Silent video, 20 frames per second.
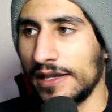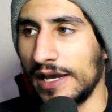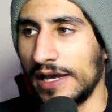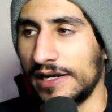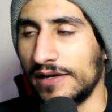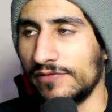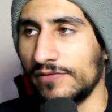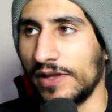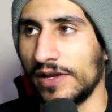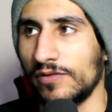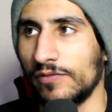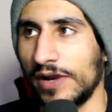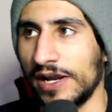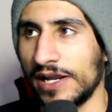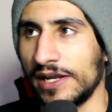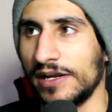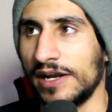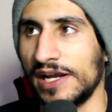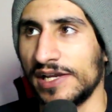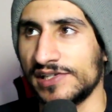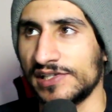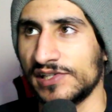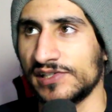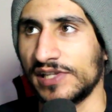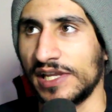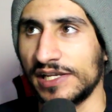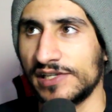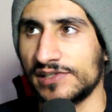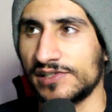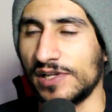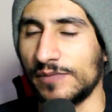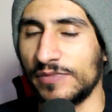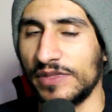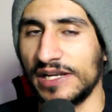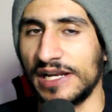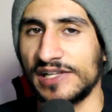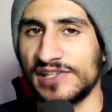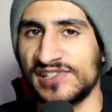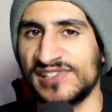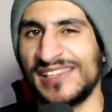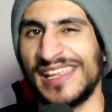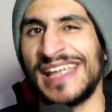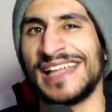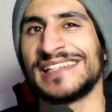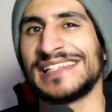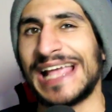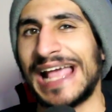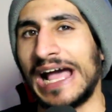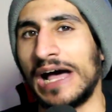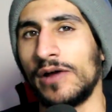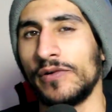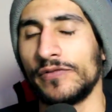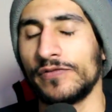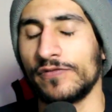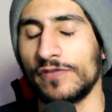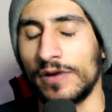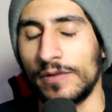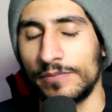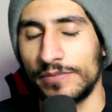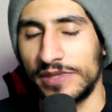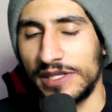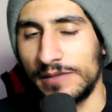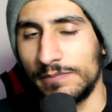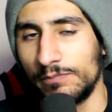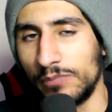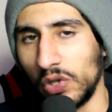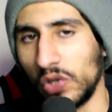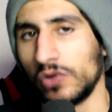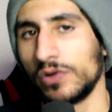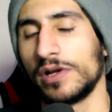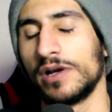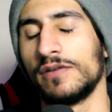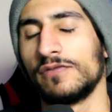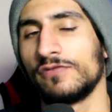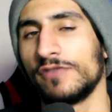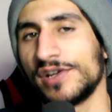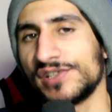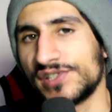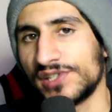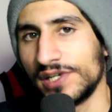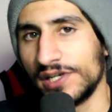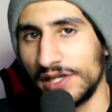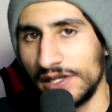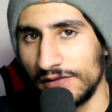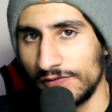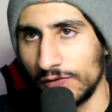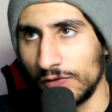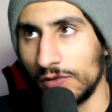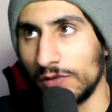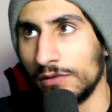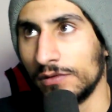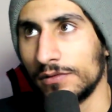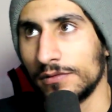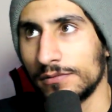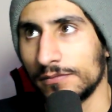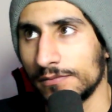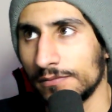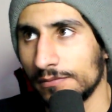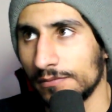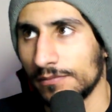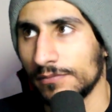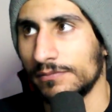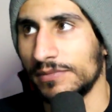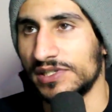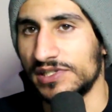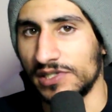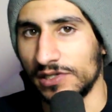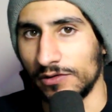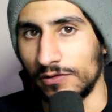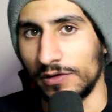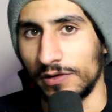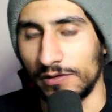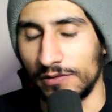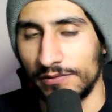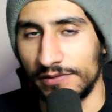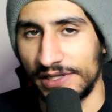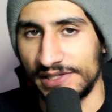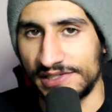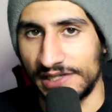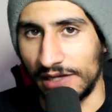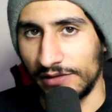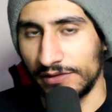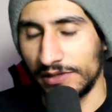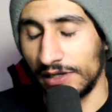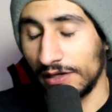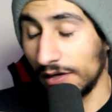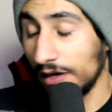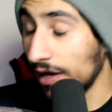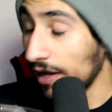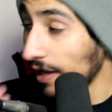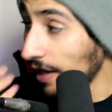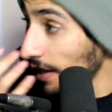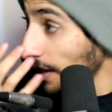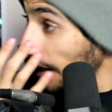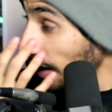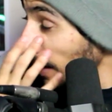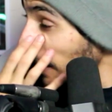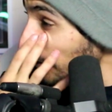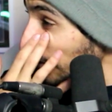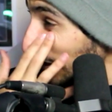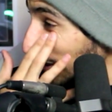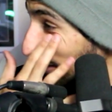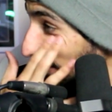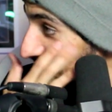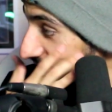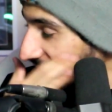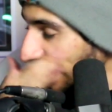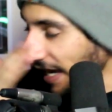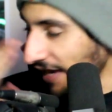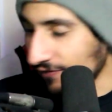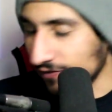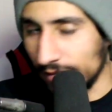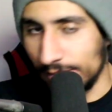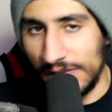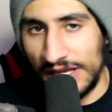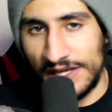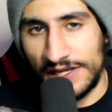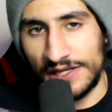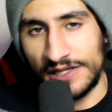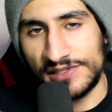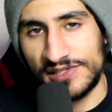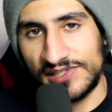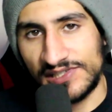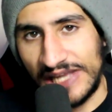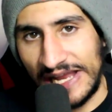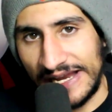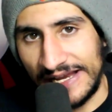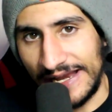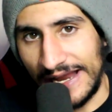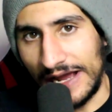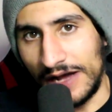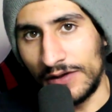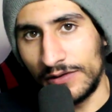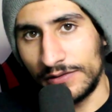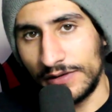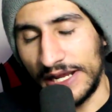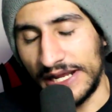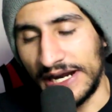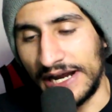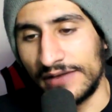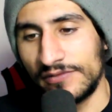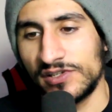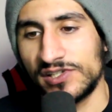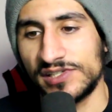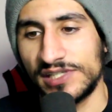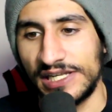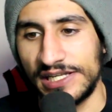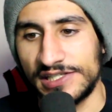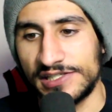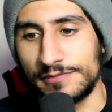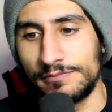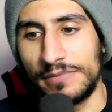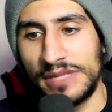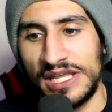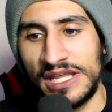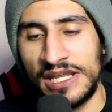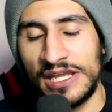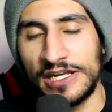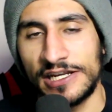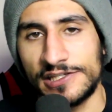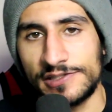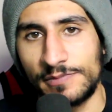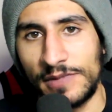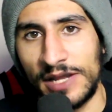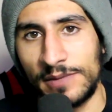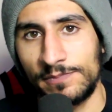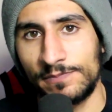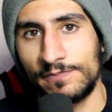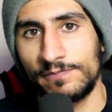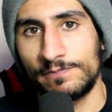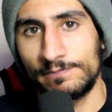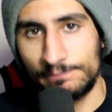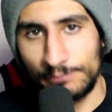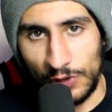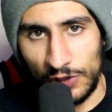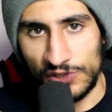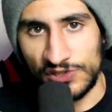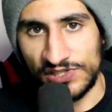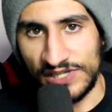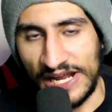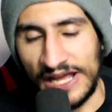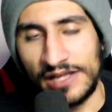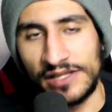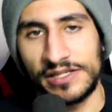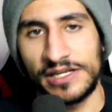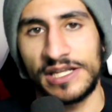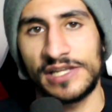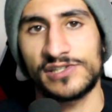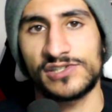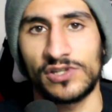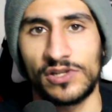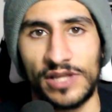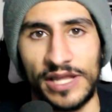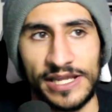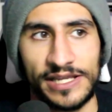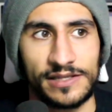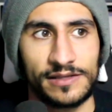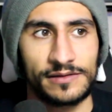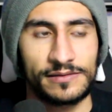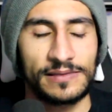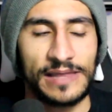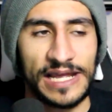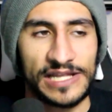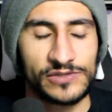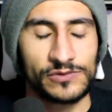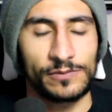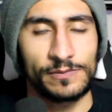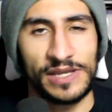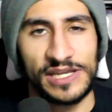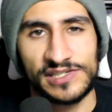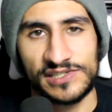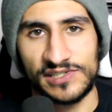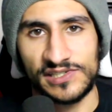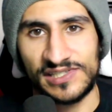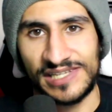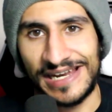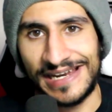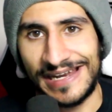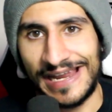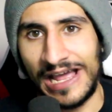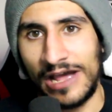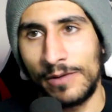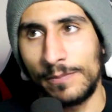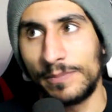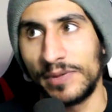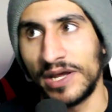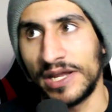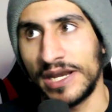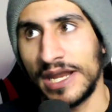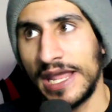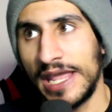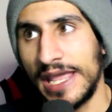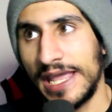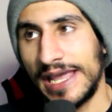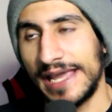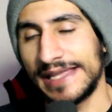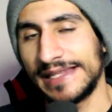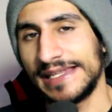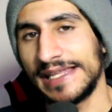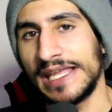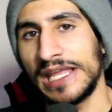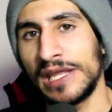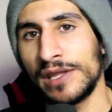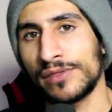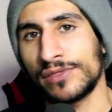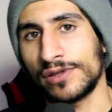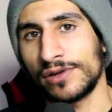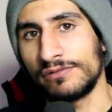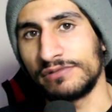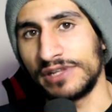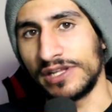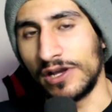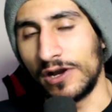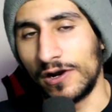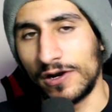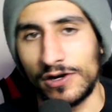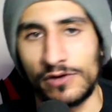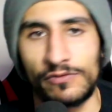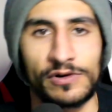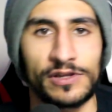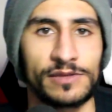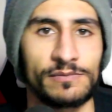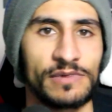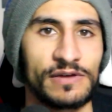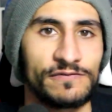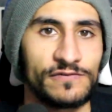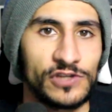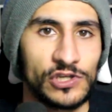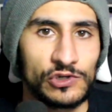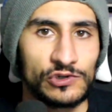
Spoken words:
kind of like recognized as like something that stands out from the bulk of Resident Evil material that's out there, because I have to make it stand out. And obviously it's me and it's my personality, so like that's what makes it stand out. But in the ether and the algorithm of